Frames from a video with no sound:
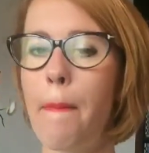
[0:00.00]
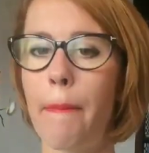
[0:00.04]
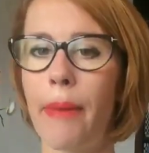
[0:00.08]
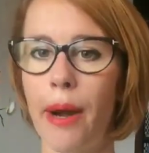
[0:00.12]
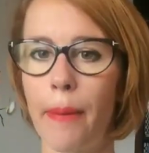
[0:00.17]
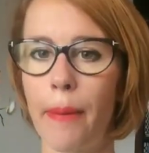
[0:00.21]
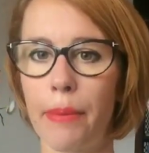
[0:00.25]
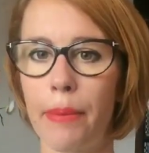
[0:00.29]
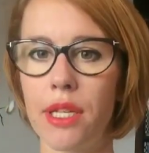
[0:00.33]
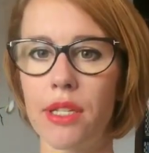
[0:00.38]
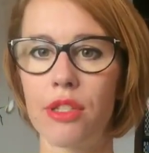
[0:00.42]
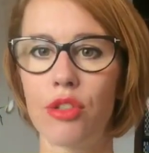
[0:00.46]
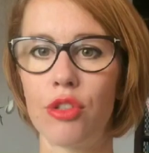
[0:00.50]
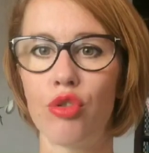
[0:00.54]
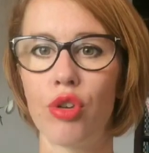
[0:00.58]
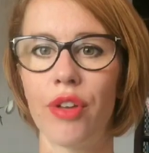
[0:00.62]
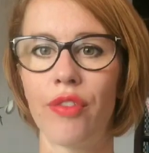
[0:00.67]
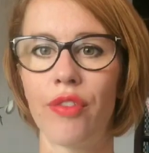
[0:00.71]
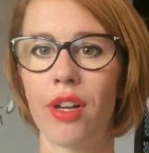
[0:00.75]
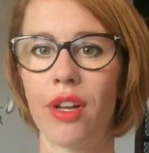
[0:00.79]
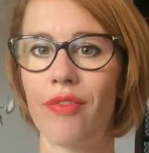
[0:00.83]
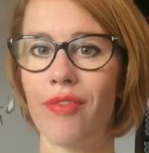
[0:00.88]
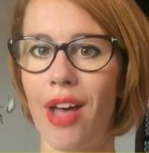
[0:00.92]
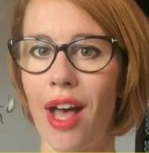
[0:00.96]

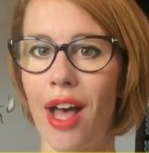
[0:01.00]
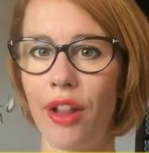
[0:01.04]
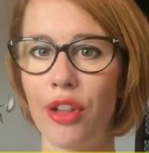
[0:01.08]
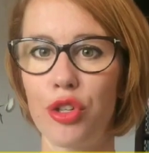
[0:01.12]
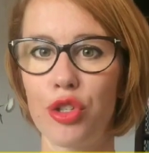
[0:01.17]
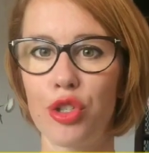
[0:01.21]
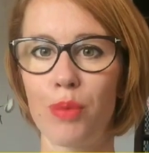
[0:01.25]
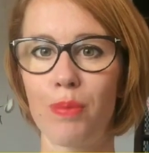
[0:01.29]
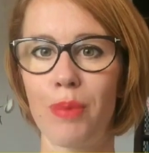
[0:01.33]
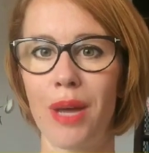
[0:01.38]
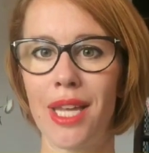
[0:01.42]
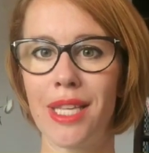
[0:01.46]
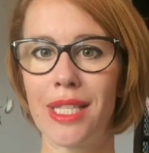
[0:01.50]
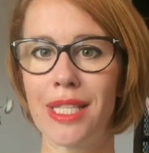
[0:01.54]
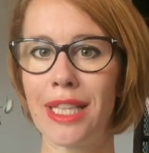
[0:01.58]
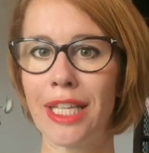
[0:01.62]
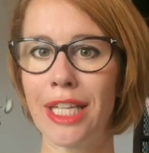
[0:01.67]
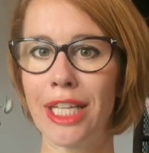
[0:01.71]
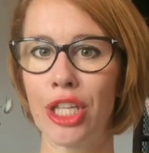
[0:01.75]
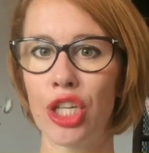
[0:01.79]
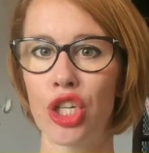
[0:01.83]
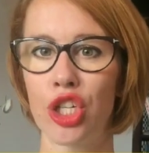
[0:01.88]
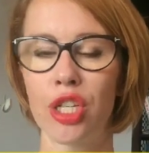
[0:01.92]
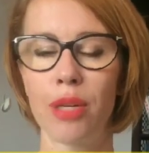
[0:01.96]
purpose-driven, values-based
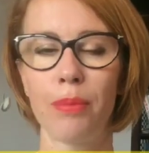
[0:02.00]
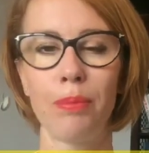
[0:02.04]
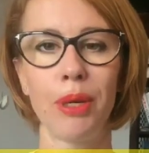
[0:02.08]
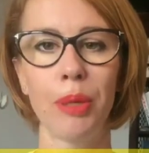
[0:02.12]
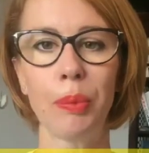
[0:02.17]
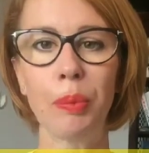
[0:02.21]
leadership.